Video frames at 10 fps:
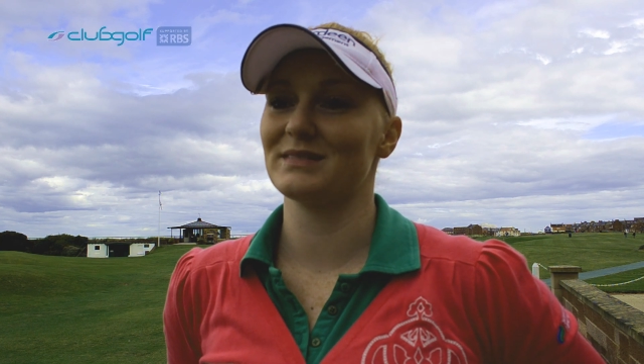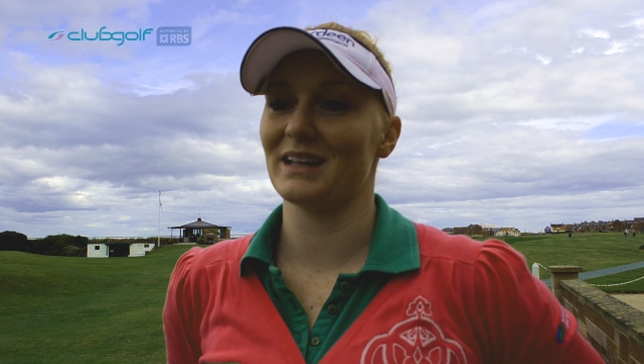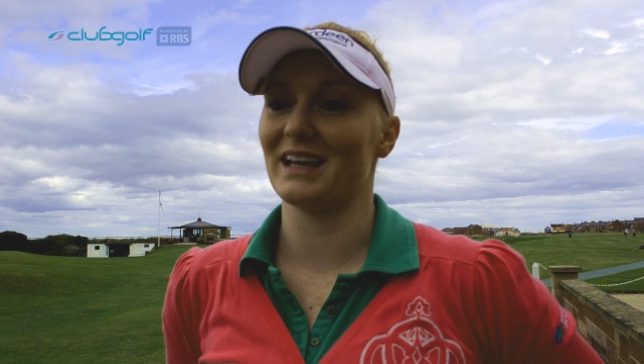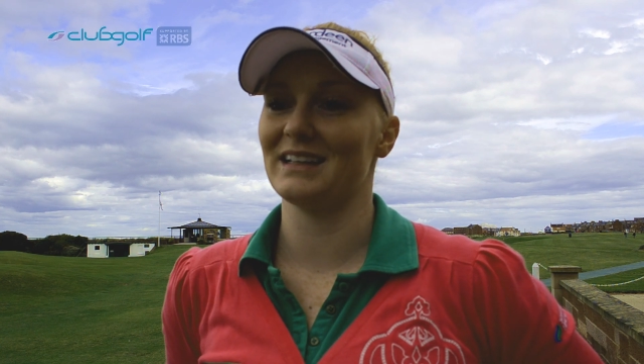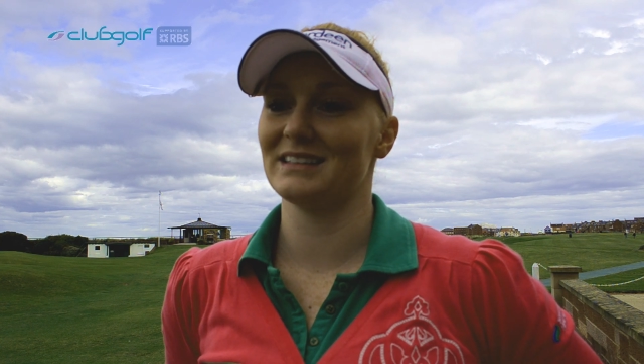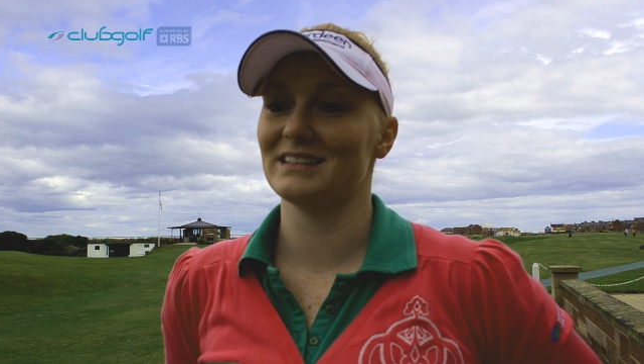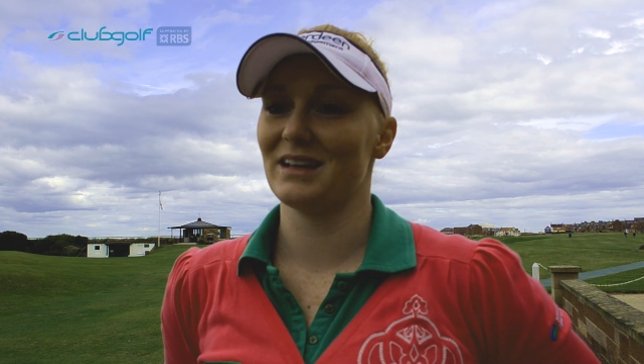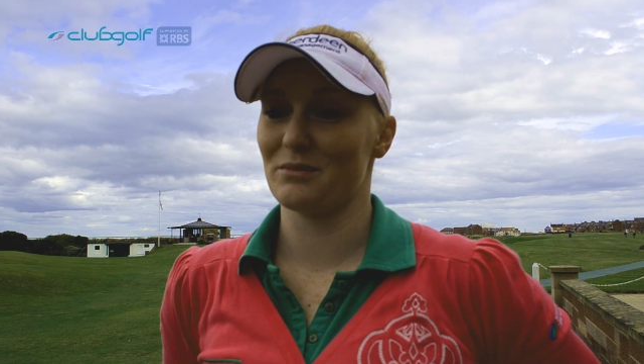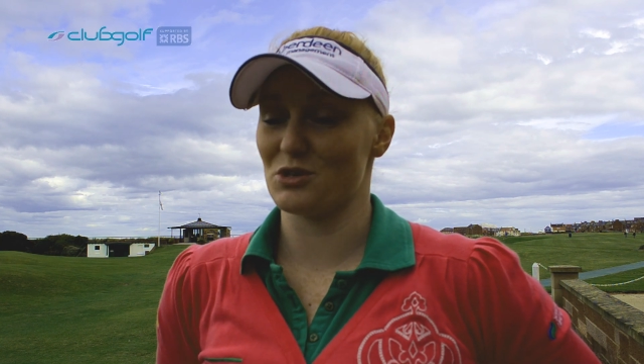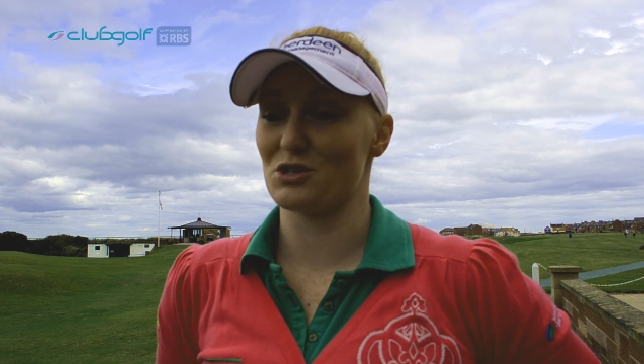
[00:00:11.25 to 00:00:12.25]
and
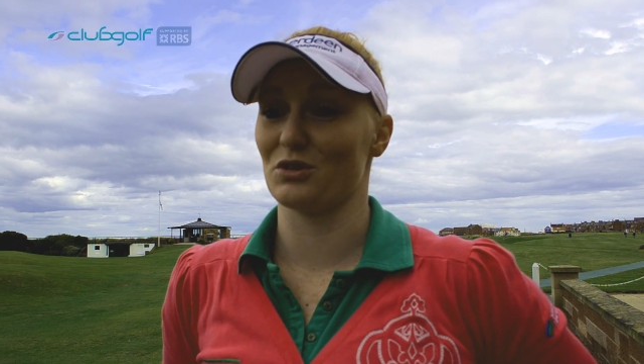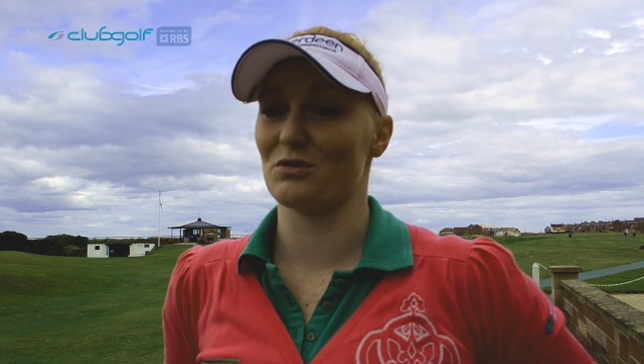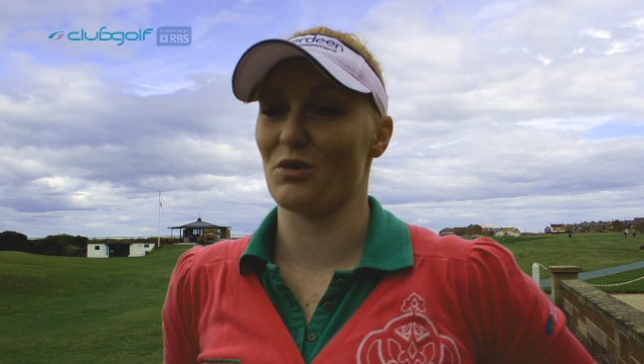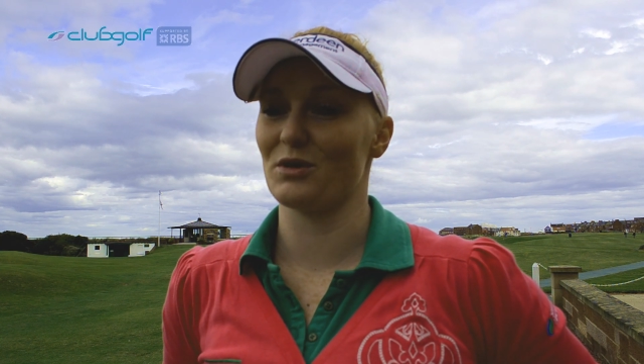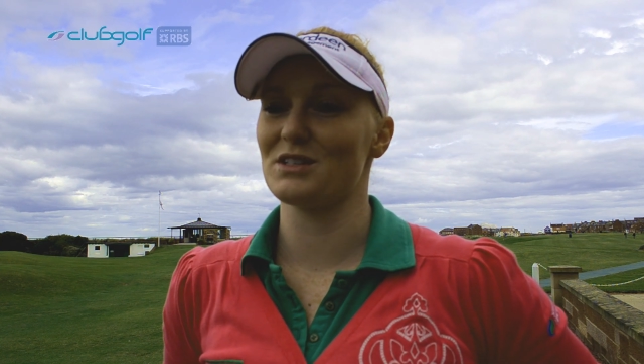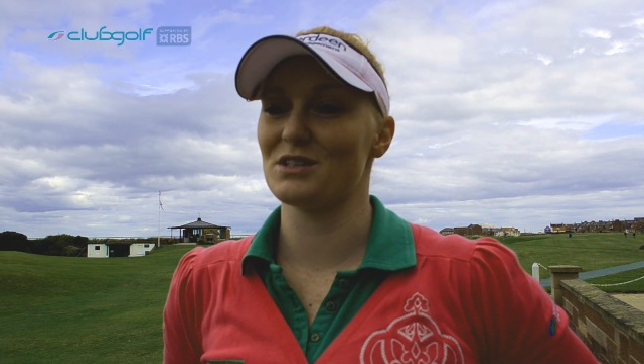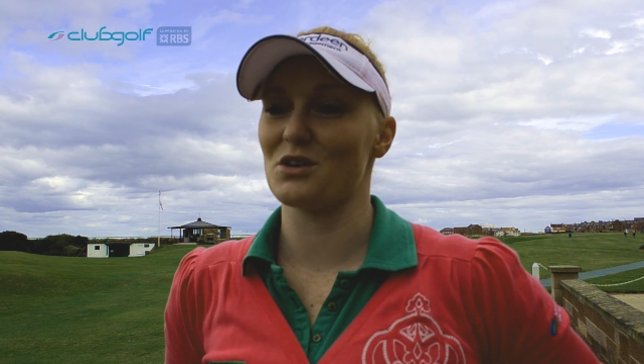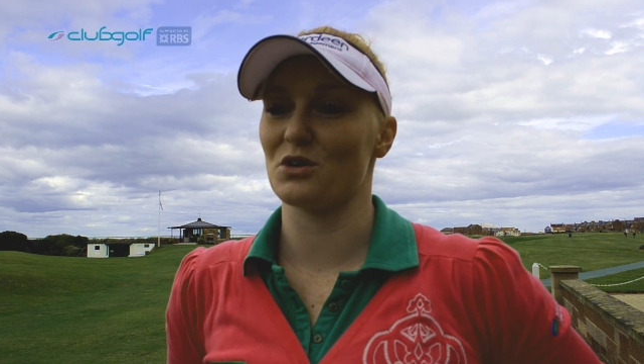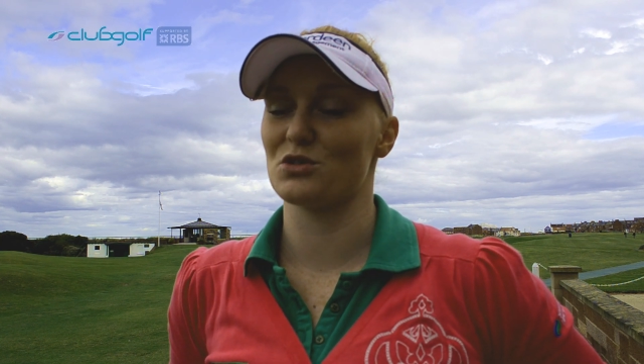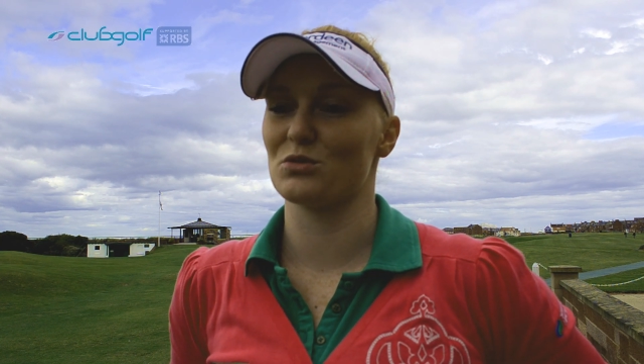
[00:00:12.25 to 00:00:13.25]
I'm just looking forward to the
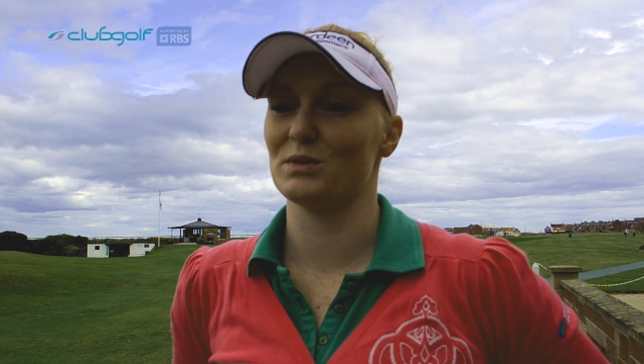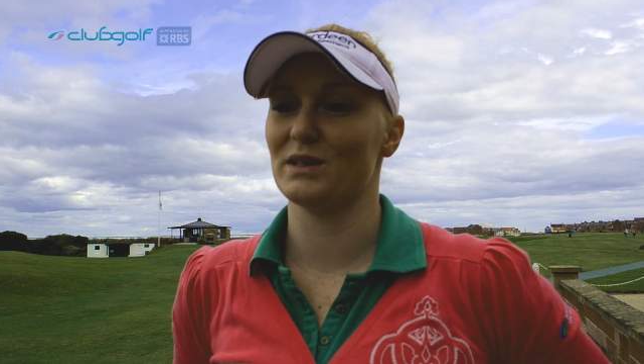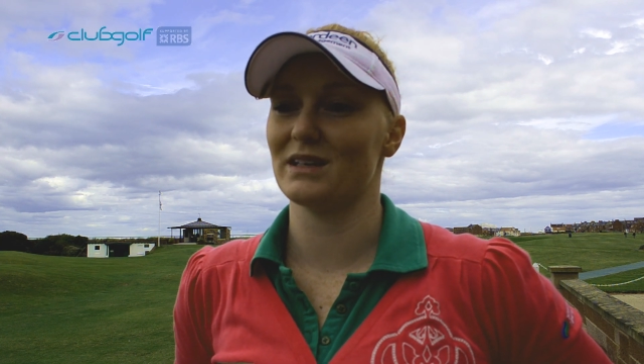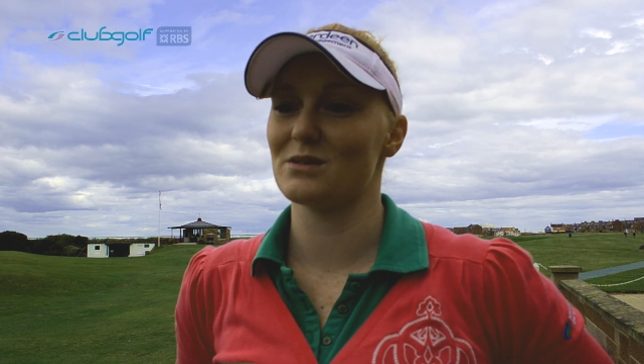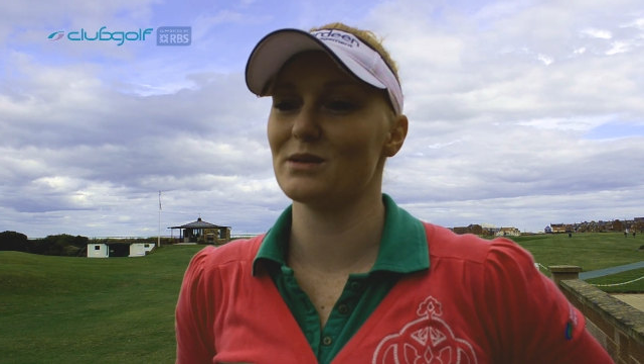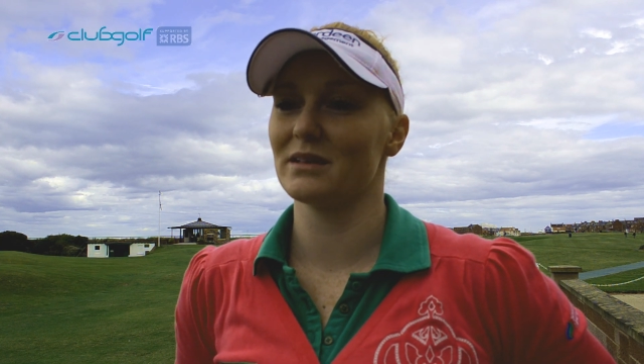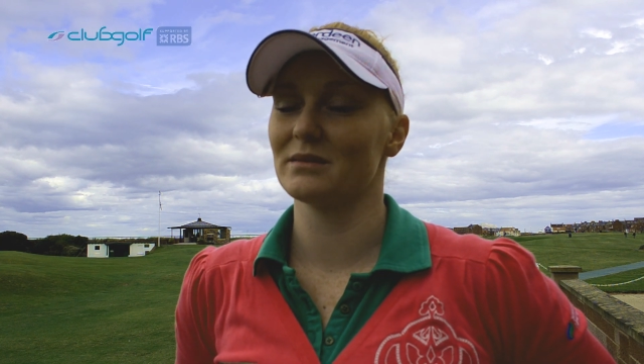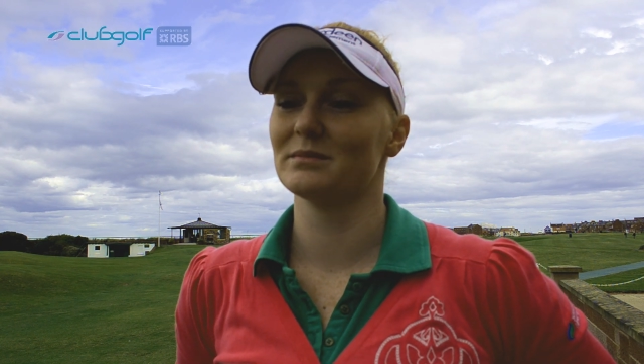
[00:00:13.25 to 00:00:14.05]
Scottish Open next week.